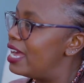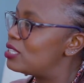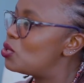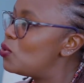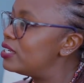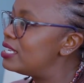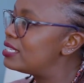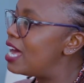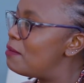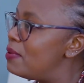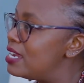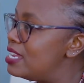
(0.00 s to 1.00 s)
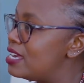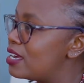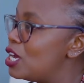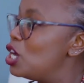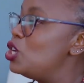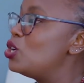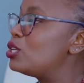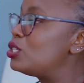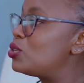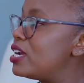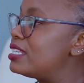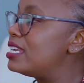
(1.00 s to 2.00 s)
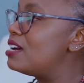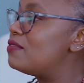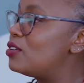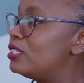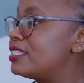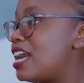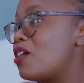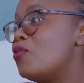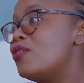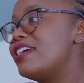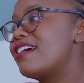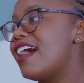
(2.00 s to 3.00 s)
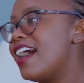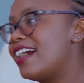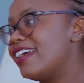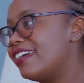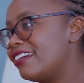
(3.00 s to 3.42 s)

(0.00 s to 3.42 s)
So what is happening? Your stress levels are going high.